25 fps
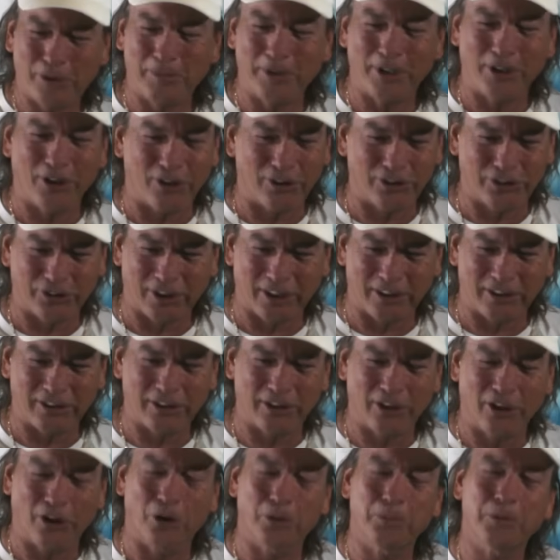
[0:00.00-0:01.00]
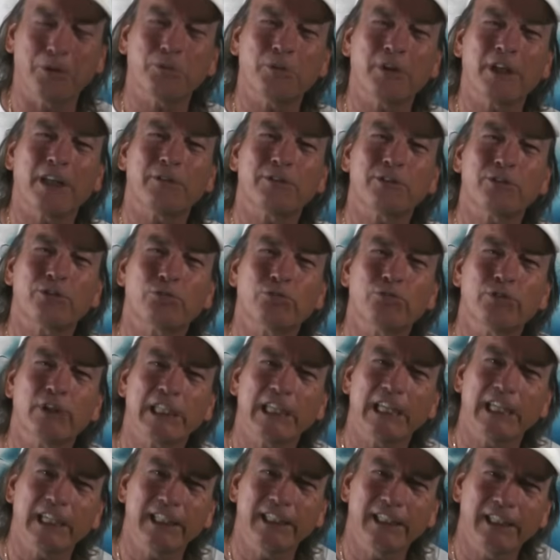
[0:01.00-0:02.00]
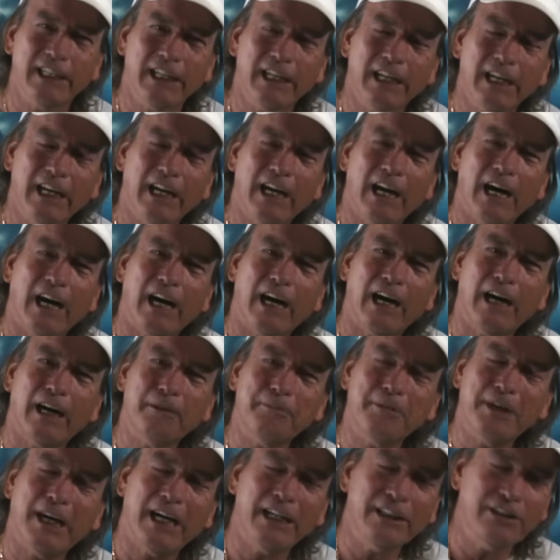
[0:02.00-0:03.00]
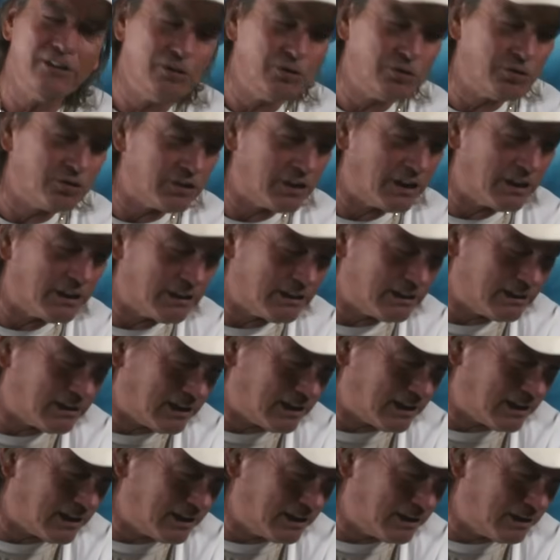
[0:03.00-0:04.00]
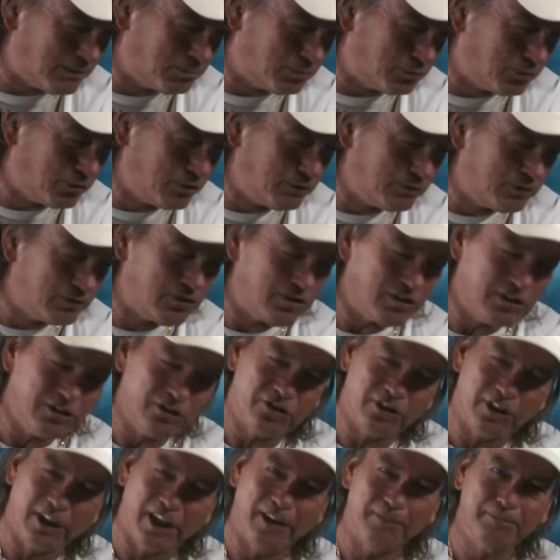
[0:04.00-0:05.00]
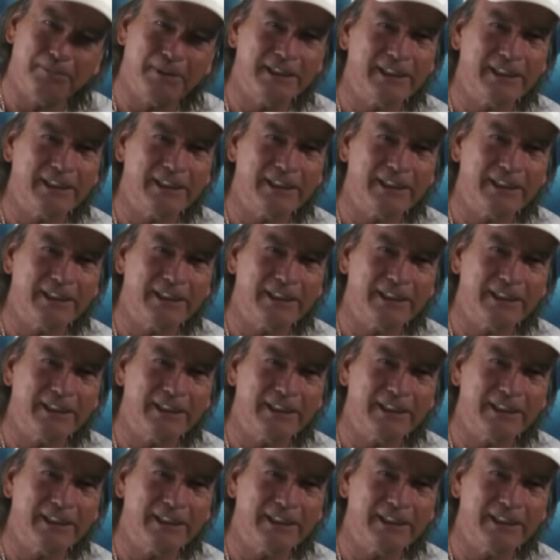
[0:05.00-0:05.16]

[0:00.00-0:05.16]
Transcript: been all set to go, but when I was rigging, I use a improved cinch knot.